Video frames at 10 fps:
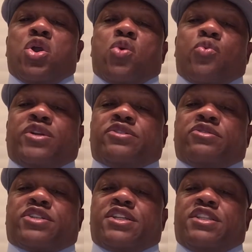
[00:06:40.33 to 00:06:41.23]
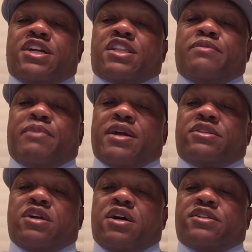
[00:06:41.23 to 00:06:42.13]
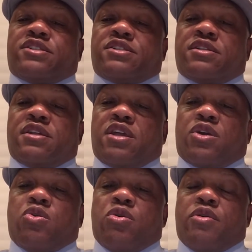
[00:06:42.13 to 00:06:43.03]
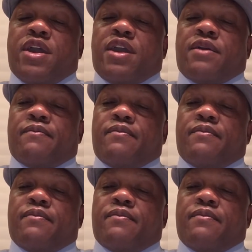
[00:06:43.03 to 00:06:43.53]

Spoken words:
Research conducted by Doss and Corey,